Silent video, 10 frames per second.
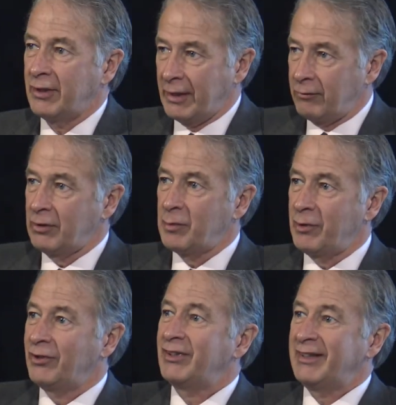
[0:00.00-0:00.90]
that every
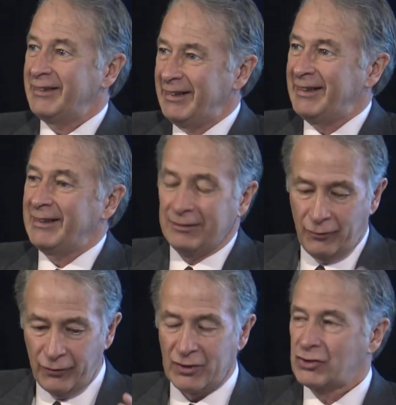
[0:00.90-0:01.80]
community needed
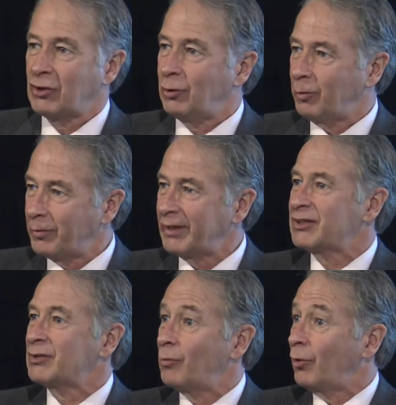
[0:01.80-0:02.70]
physical
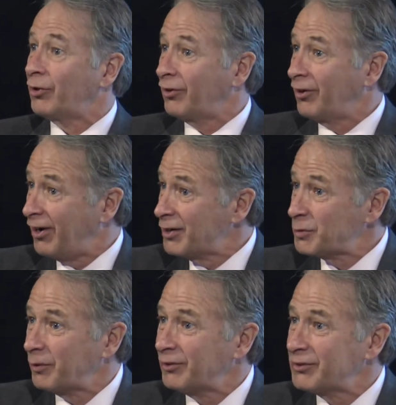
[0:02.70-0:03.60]
bricks and mortar
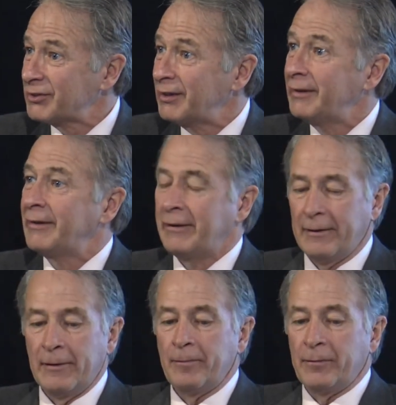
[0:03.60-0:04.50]
hospitals. Mm-hmm.
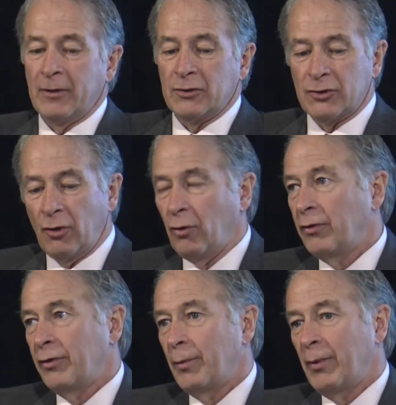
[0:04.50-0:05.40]
So
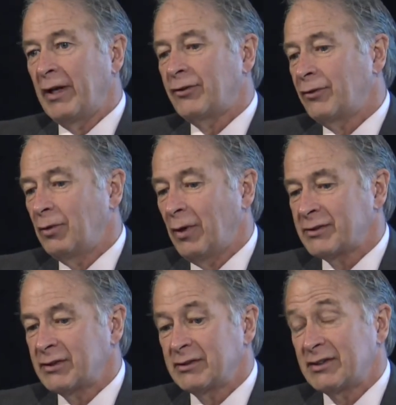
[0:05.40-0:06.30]
the breakthrough
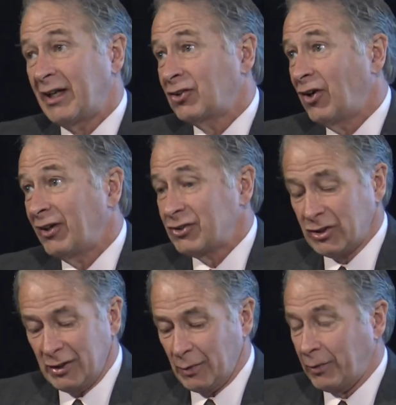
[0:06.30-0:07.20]
wasn't
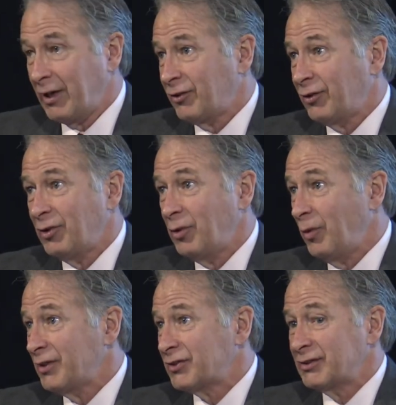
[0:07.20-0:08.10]
technology, the breakthrough
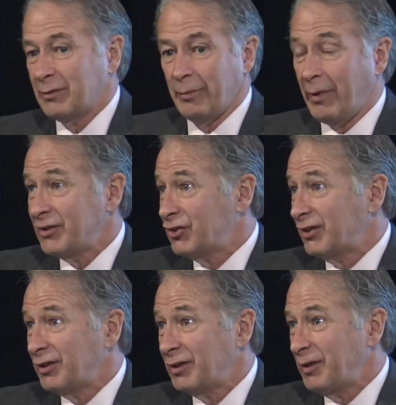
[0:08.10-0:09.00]
wasn't
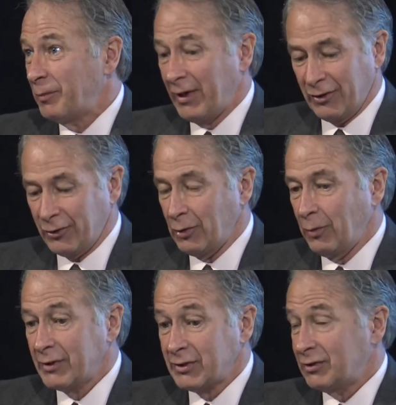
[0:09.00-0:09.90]
budget, the breakthrough
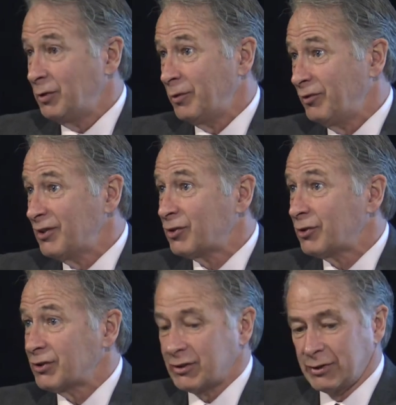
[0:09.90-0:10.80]
wasn't human
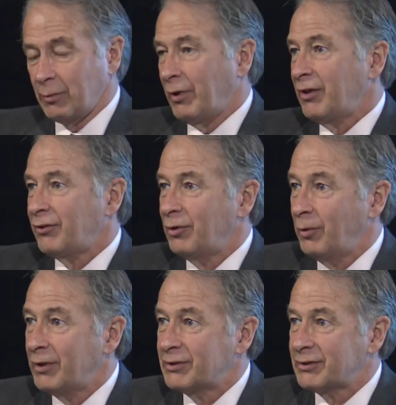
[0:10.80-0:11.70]
resources, the breakthrough
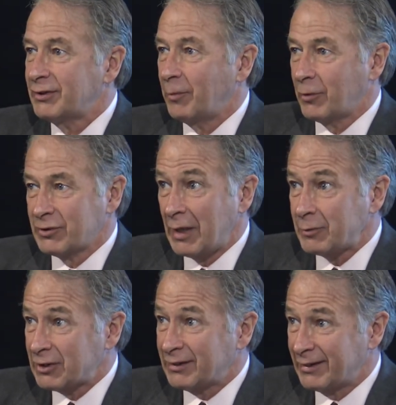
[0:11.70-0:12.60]
was a
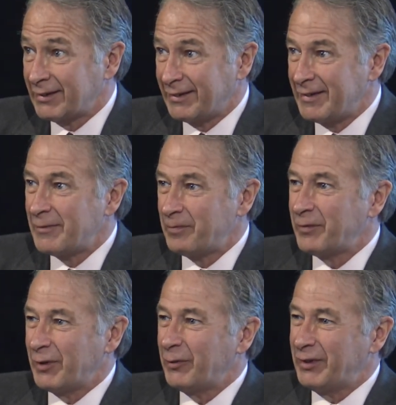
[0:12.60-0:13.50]
perception.
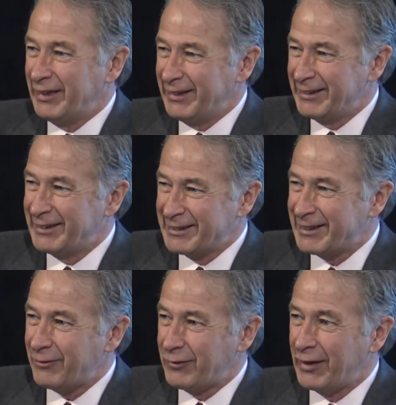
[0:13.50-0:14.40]
Mm-hmm. We needed to
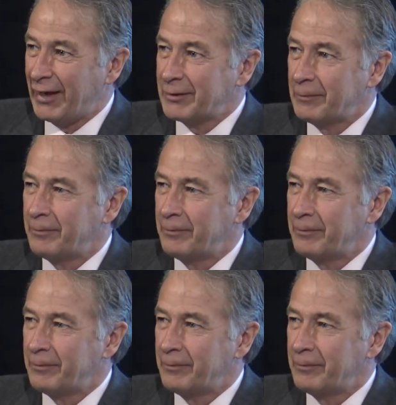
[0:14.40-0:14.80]
shift that.